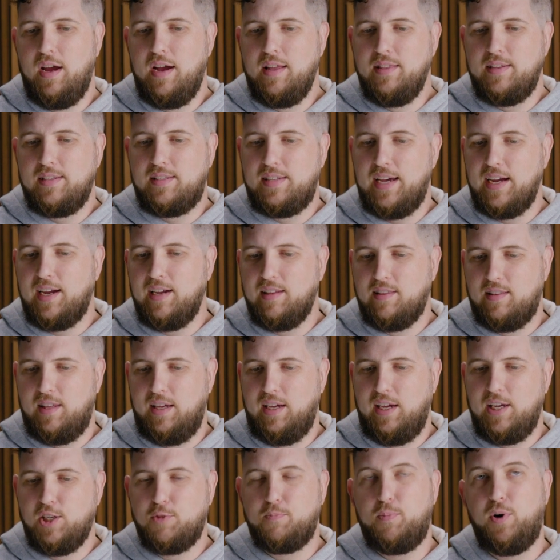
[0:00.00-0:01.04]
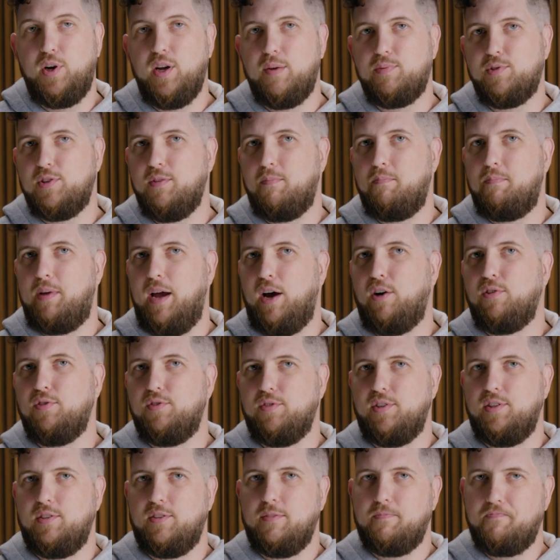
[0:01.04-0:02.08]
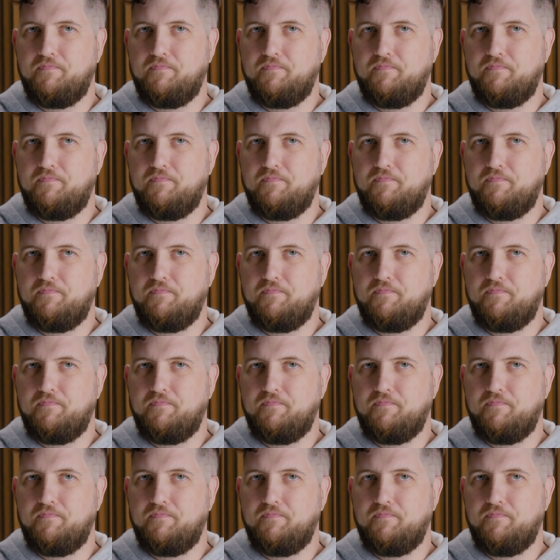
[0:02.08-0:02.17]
The second thing is put up some boundaries.